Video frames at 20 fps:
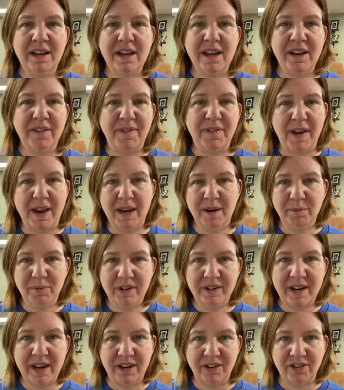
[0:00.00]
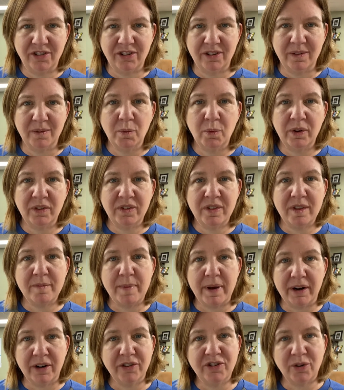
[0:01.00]
if amputation was the
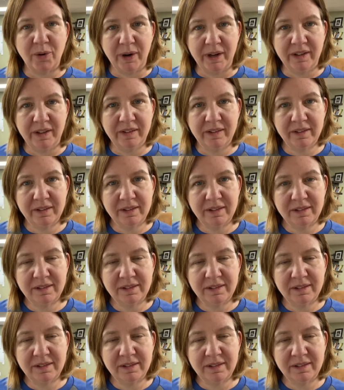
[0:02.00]
better choice.